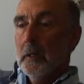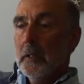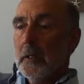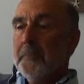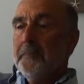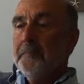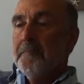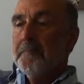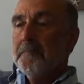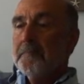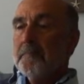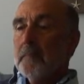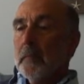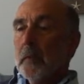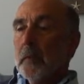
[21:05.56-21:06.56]
Um,
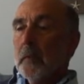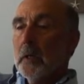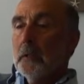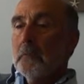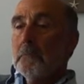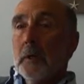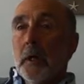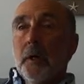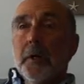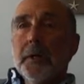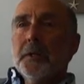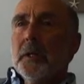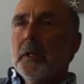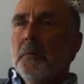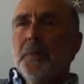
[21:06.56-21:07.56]
I, I
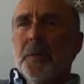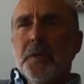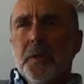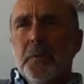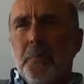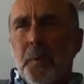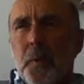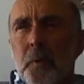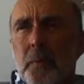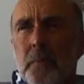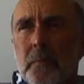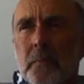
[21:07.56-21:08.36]
like to keep it simple.